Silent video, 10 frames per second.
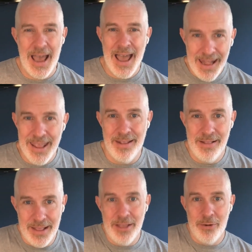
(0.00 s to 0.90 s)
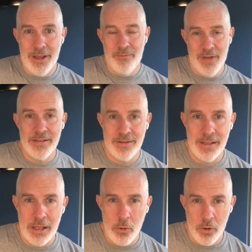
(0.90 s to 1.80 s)
anything you can invest
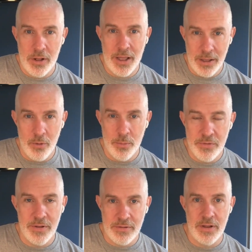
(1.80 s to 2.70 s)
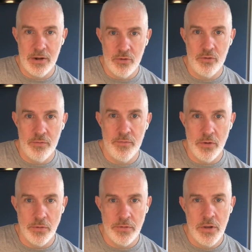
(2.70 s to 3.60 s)
in can go up 1,600
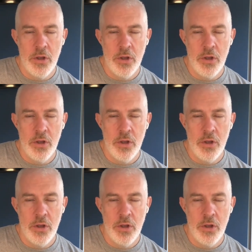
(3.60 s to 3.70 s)
fold.